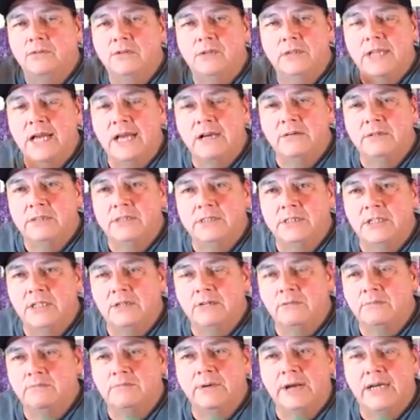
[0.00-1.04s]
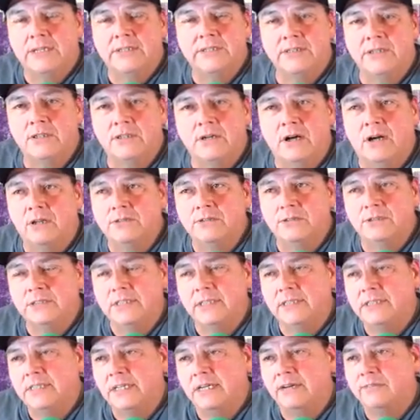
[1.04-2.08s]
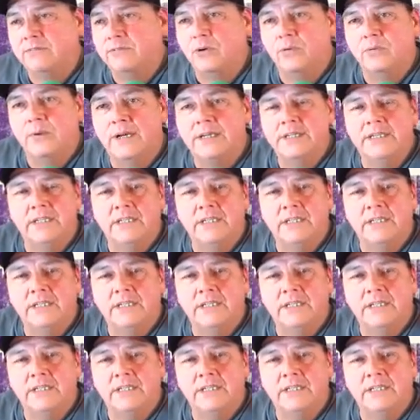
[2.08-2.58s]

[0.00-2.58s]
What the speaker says: their language and they don't practice their culture, that they have no right to